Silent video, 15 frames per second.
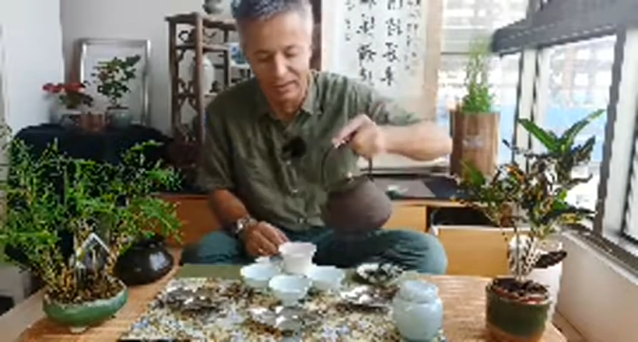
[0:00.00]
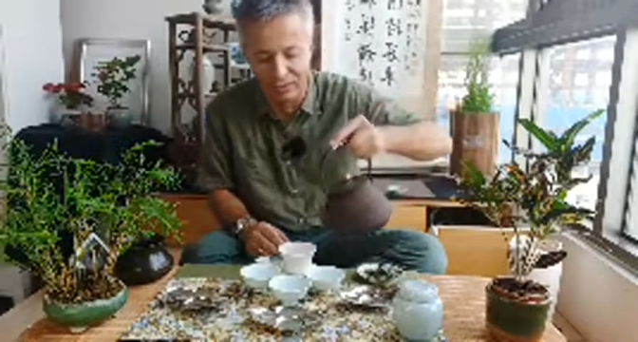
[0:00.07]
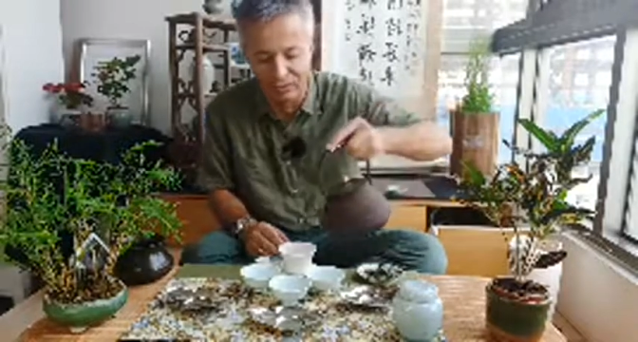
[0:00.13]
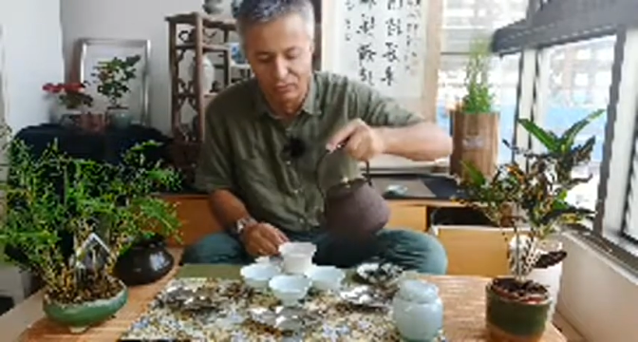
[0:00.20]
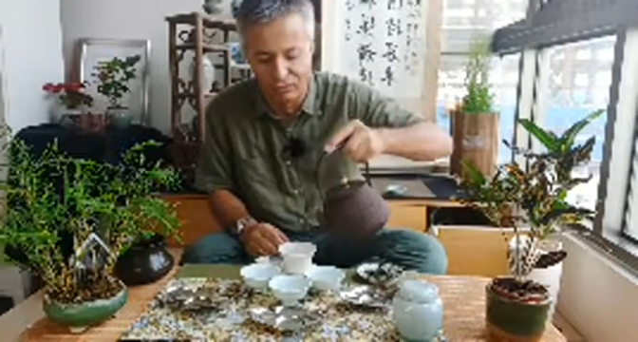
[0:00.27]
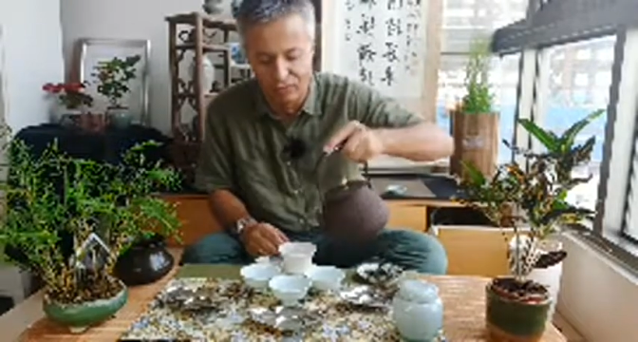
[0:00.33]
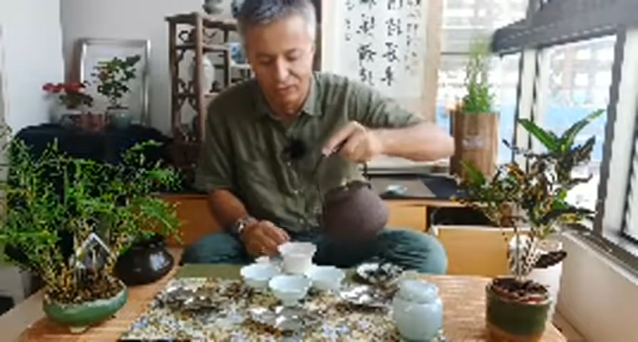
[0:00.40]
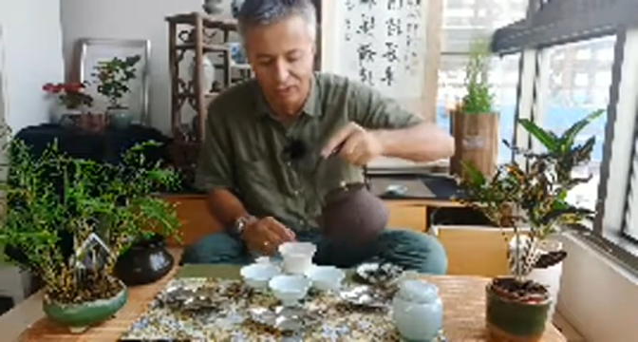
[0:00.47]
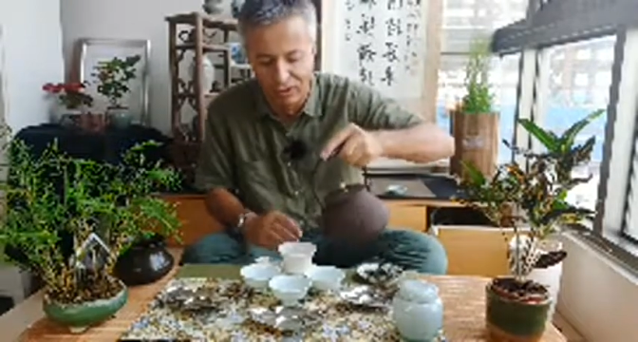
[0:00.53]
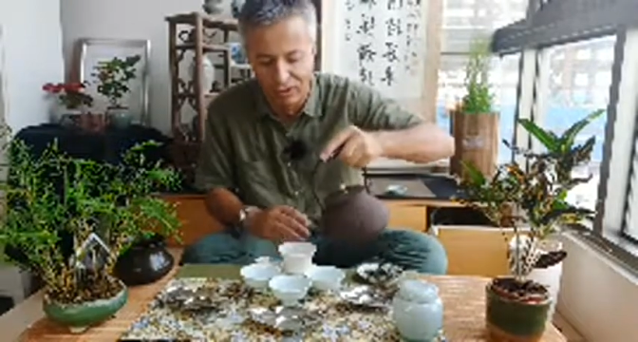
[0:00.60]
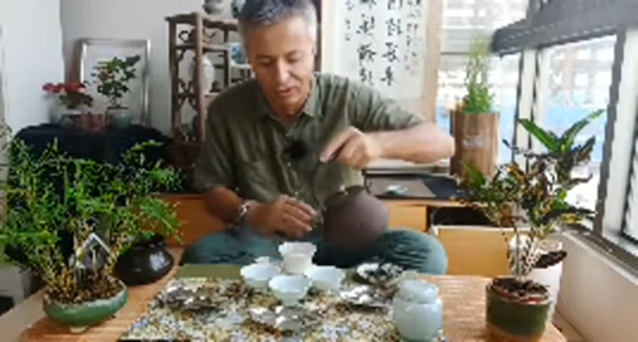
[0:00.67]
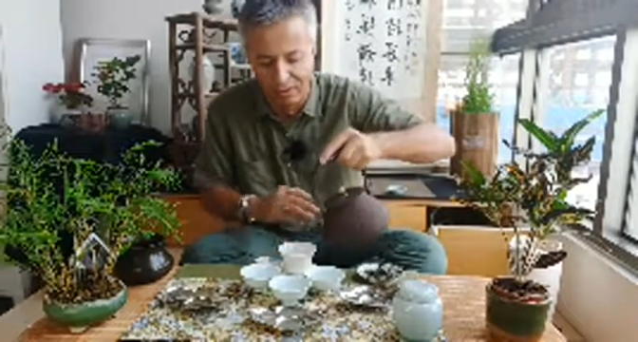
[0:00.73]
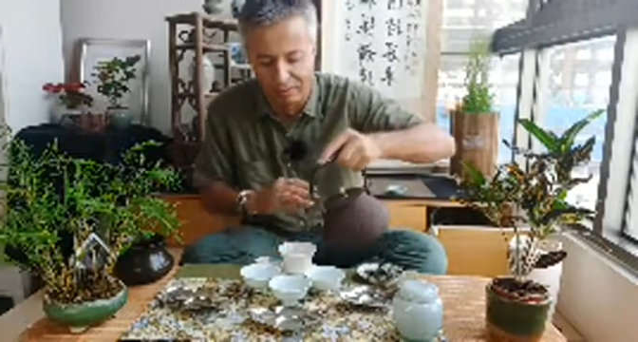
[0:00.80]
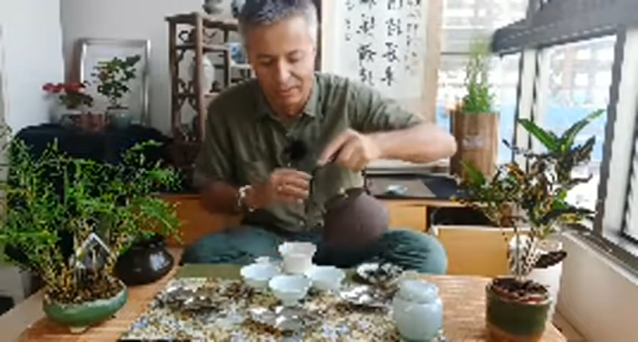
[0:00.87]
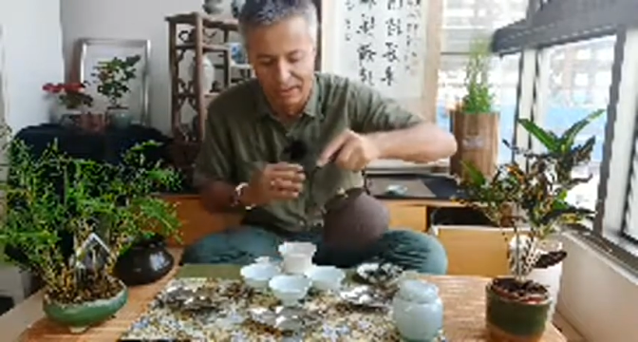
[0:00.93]
to
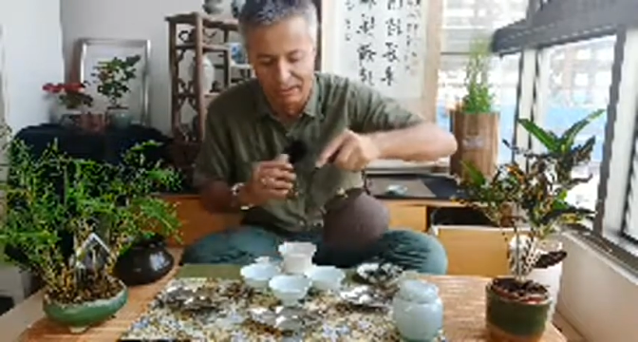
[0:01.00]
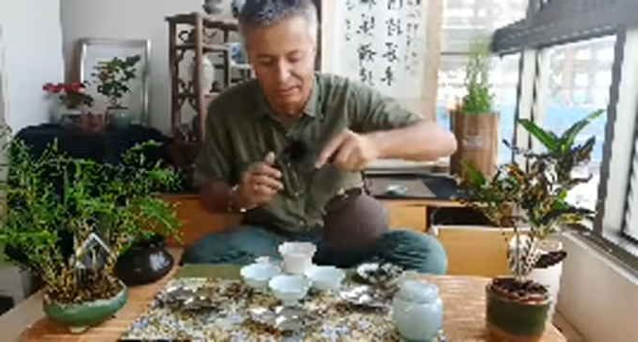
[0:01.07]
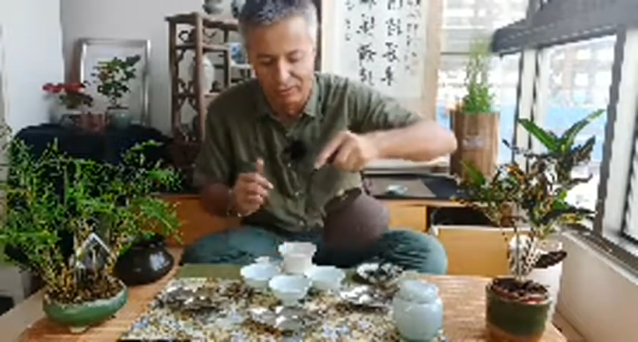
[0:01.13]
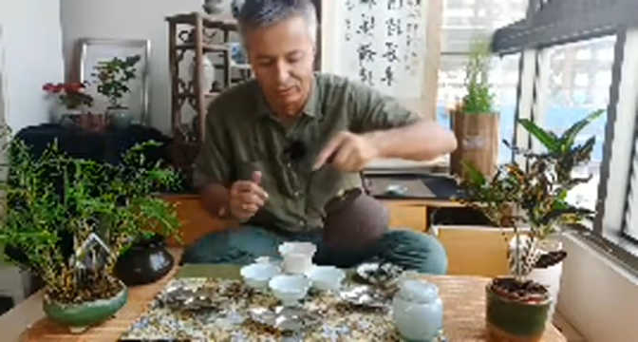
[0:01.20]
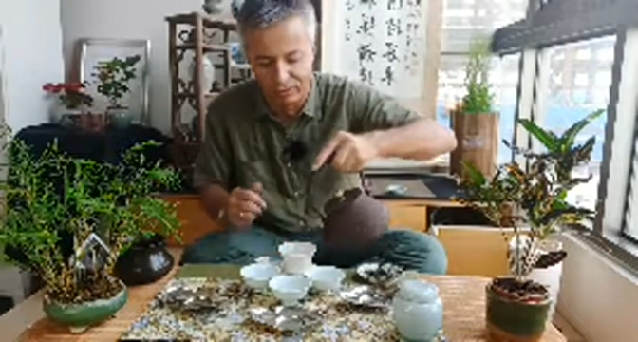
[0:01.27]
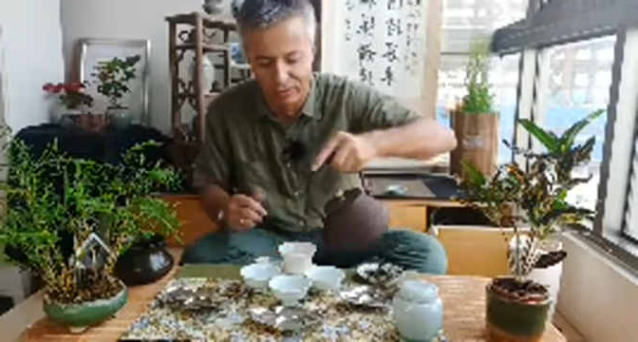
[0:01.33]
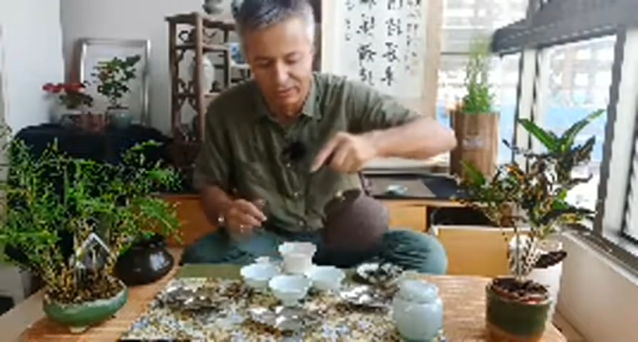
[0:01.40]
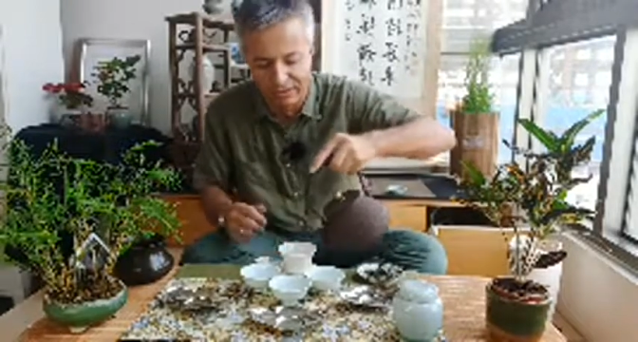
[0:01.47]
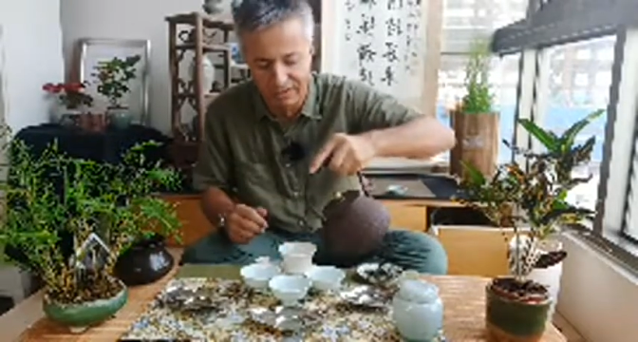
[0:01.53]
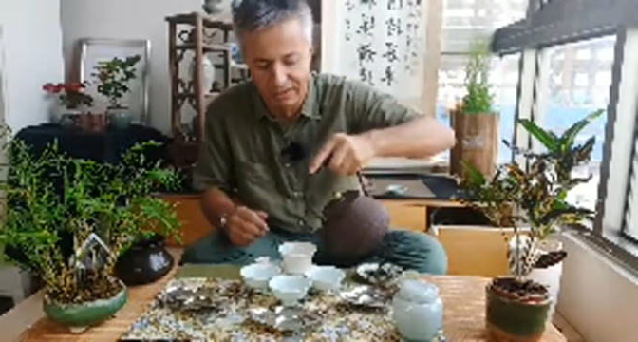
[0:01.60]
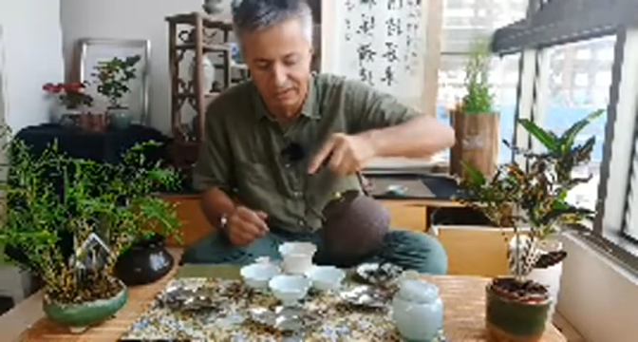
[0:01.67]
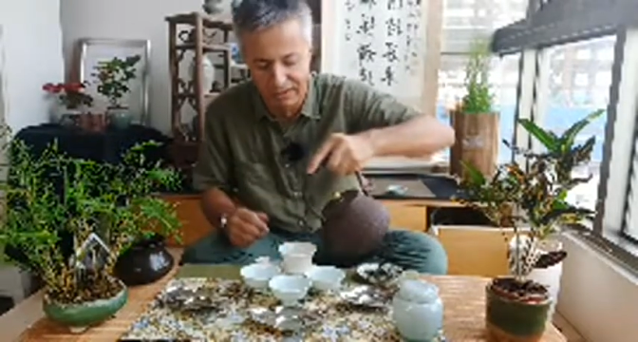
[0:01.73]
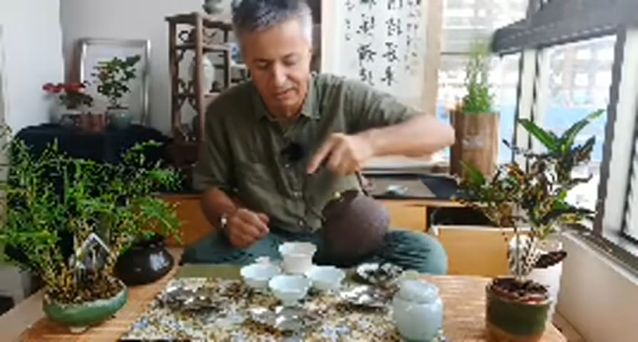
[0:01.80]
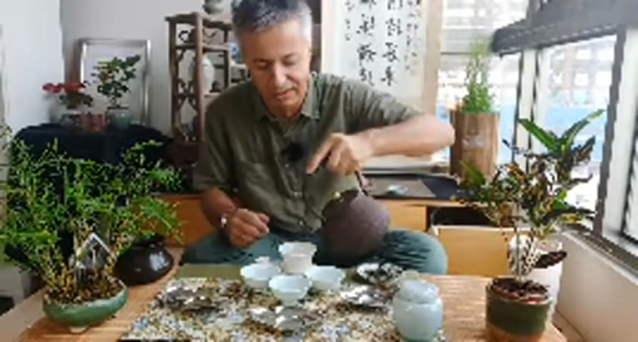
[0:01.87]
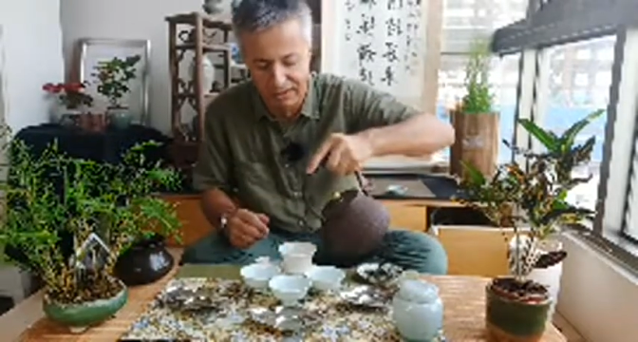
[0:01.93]
make the green
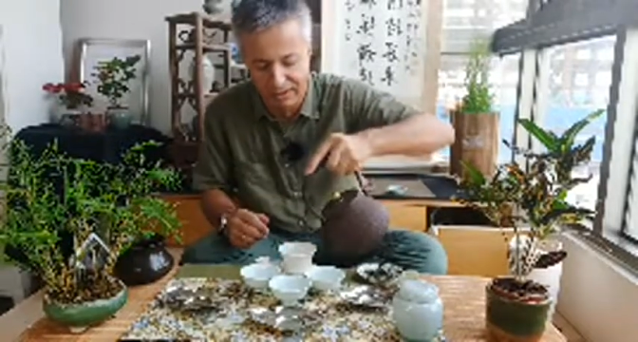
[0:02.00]
tea